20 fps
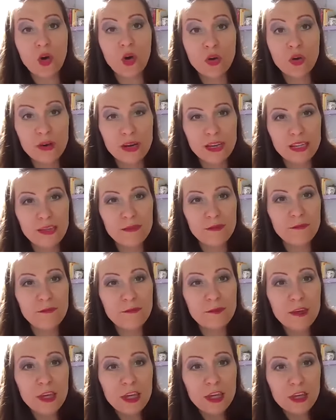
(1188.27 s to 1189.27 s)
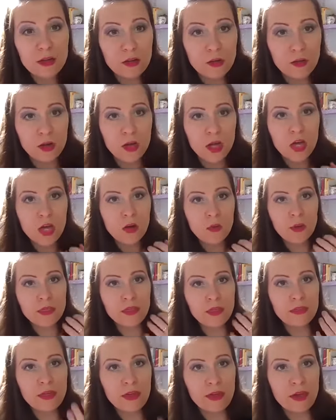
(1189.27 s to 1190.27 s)
already feel
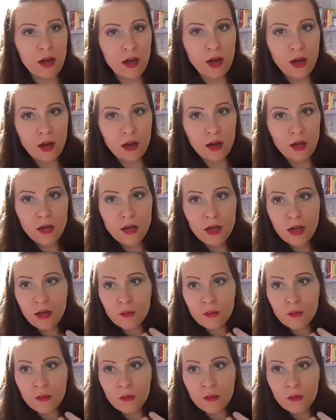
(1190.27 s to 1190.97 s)
whether they are